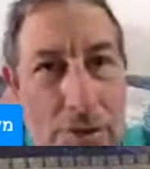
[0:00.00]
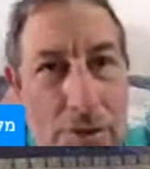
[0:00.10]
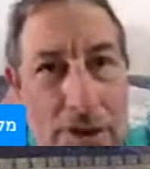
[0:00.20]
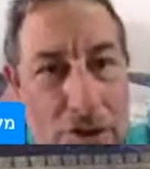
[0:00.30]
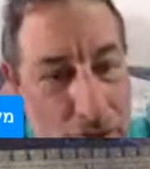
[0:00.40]
But
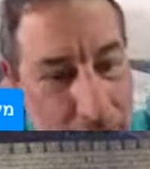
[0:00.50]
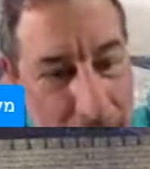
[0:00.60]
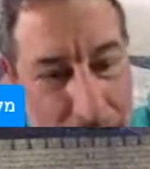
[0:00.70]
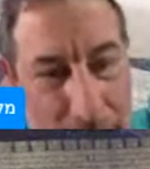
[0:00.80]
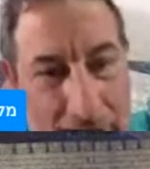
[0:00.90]

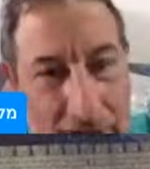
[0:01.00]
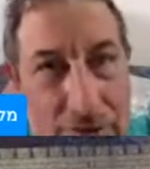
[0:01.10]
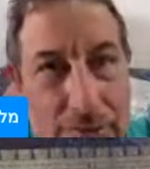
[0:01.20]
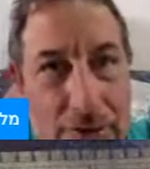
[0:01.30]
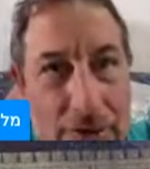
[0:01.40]
let's, for the
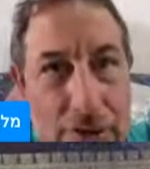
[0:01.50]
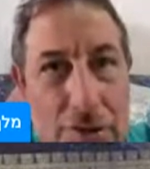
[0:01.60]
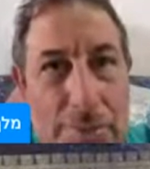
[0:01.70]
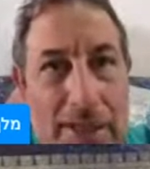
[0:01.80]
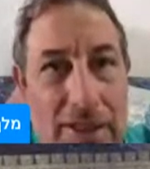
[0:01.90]
heck of it,
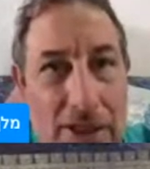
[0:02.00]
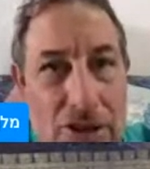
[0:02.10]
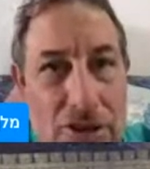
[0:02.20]
look at Ibn Ezra.